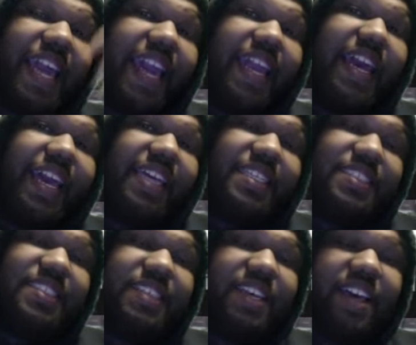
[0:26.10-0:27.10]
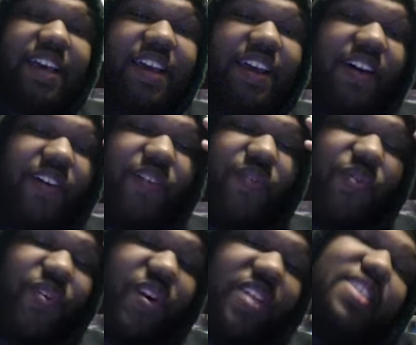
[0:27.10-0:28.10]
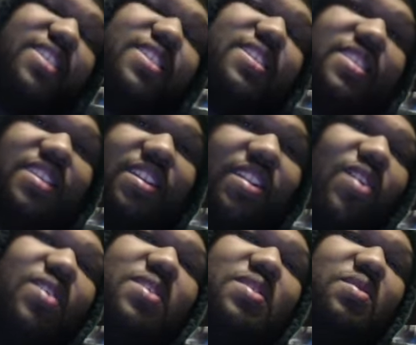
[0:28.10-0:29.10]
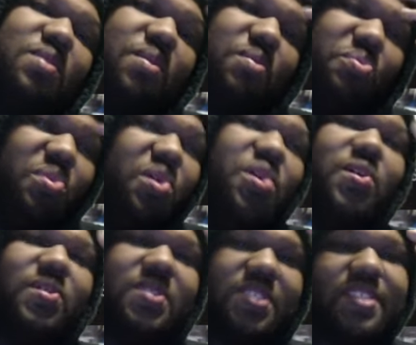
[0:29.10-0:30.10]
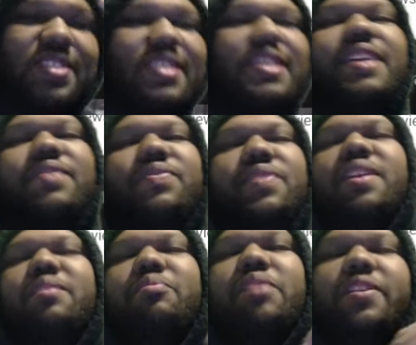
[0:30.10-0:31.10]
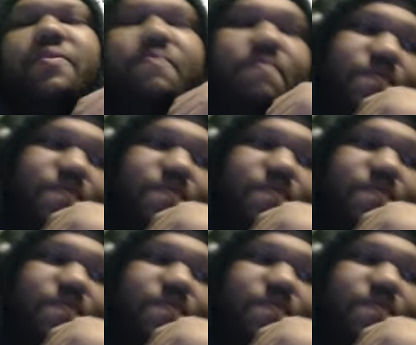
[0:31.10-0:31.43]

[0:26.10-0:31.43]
Nadexe versus Los Pollos T V, bro.